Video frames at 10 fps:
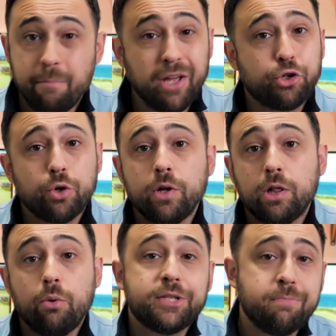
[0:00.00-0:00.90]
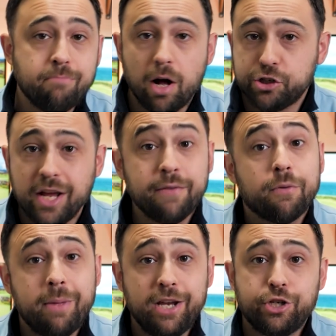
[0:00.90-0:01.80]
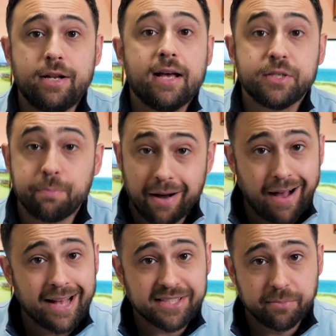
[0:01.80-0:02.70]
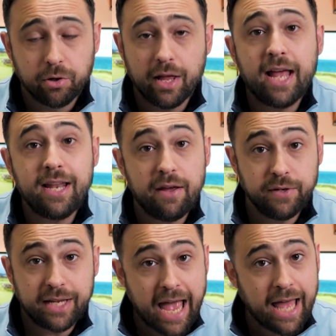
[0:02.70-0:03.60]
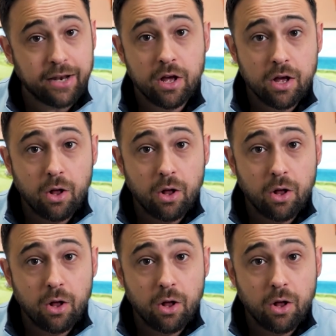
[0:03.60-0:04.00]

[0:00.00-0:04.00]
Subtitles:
Make sure to include as much information as possible, and if you can,